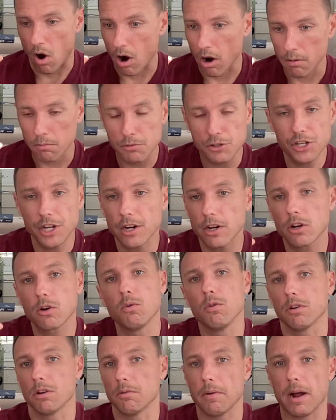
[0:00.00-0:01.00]
armchair
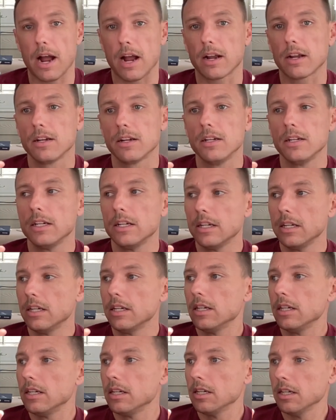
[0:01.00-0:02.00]
quarterback,
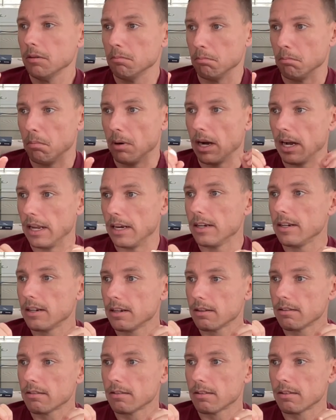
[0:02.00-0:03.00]
but
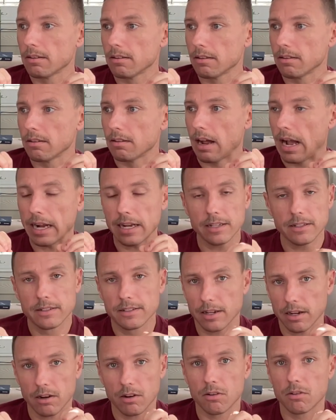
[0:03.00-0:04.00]
I can
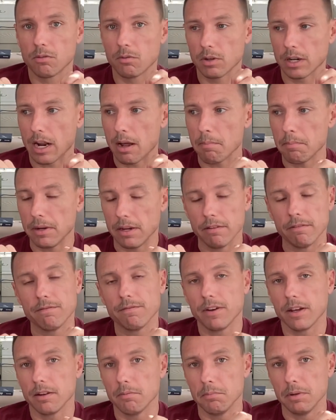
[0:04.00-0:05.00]
tell when I'm being
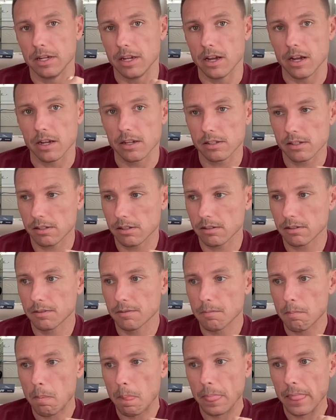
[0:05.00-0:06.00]
fed BS.
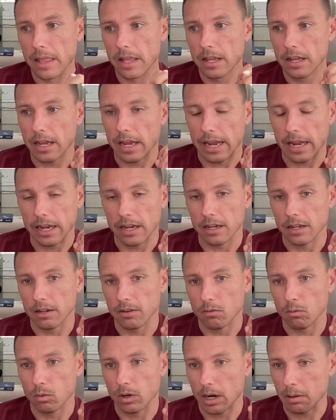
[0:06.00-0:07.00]

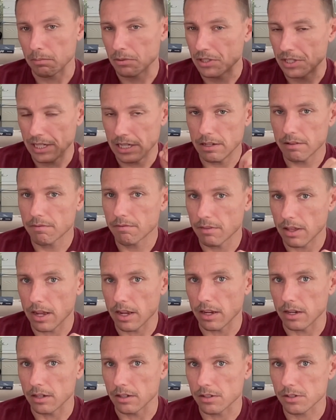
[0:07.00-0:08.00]
And when I'm seeing
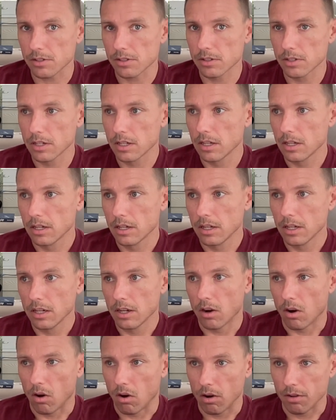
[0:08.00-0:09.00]
things
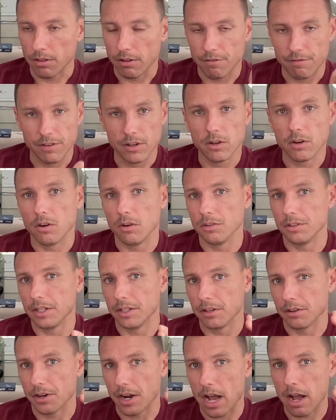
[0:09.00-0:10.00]
on the field
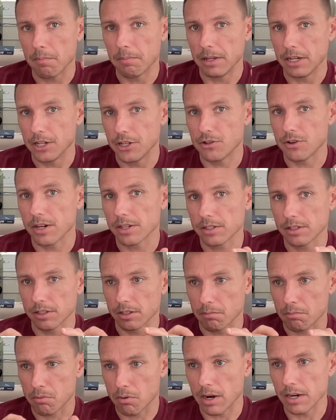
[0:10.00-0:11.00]
and they're not being addressed in
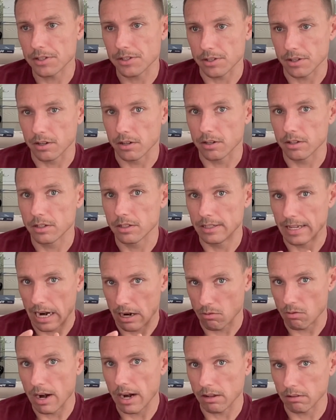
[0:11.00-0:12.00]
the presser
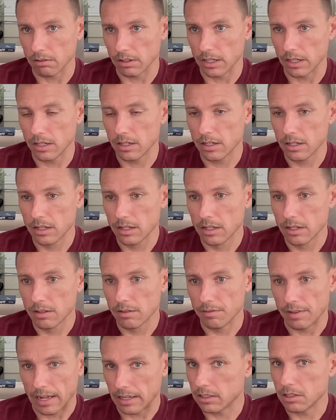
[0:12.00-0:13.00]
directly,
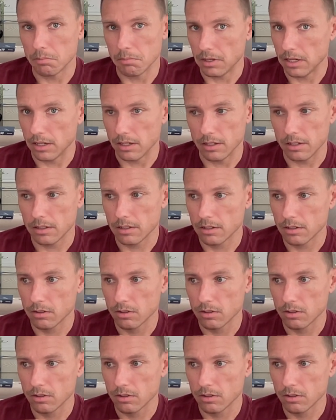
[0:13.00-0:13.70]
that to me